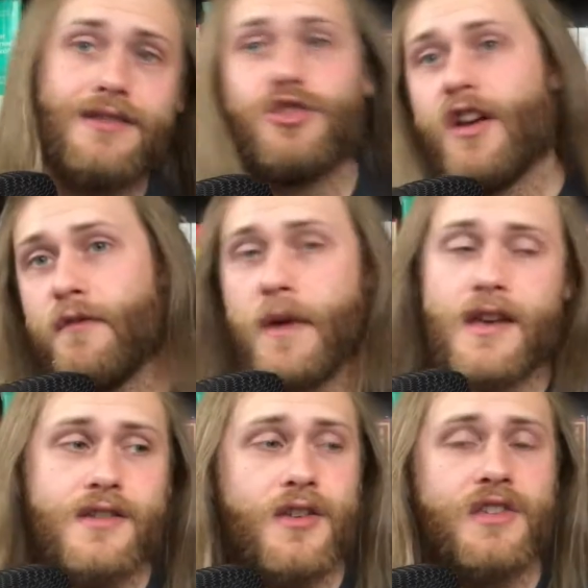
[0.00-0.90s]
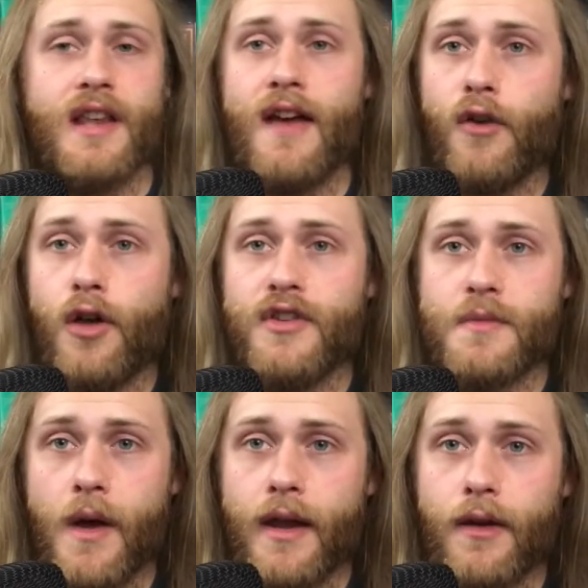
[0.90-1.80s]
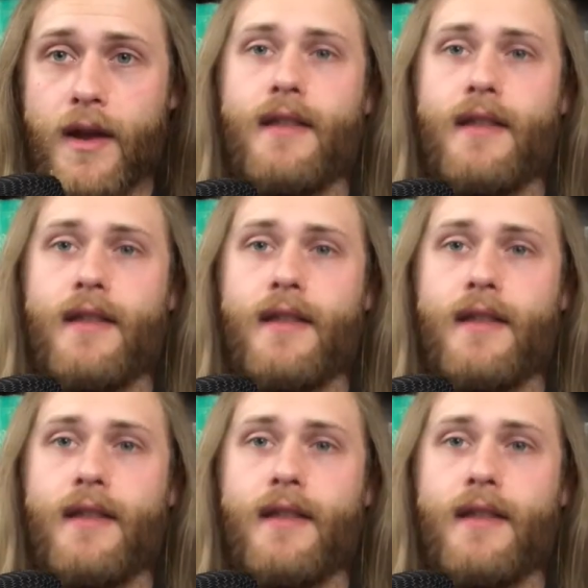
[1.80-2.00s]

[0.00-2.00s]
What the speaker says: and Jeff Bezos and have all this money, right?